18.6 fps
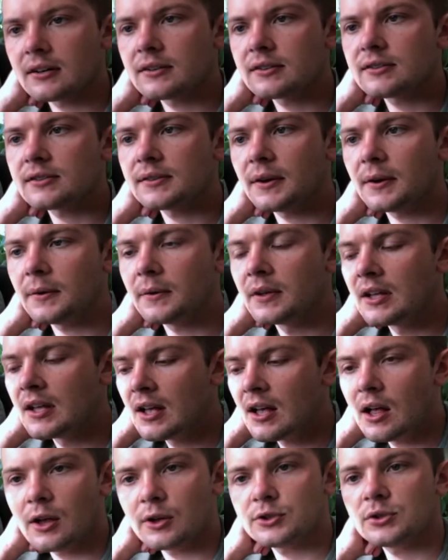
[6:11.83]
So
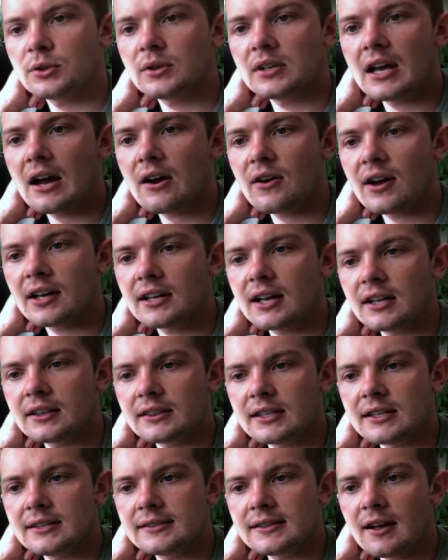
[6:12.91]
I'll show you how I cut
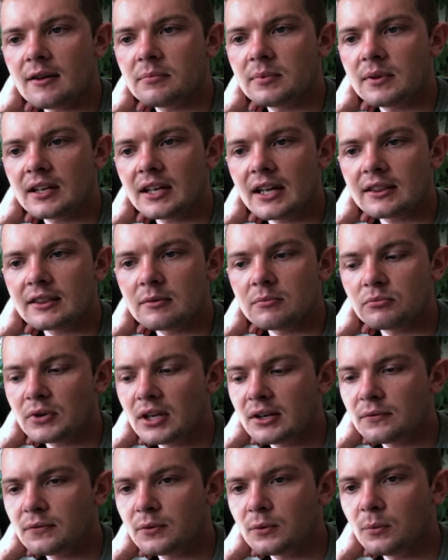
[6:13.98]
these up and get them
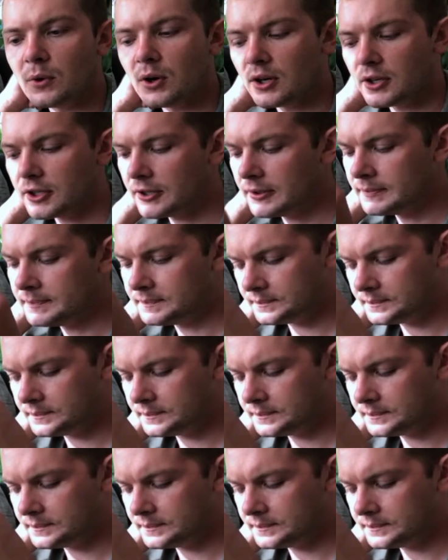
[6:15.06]
ready for water.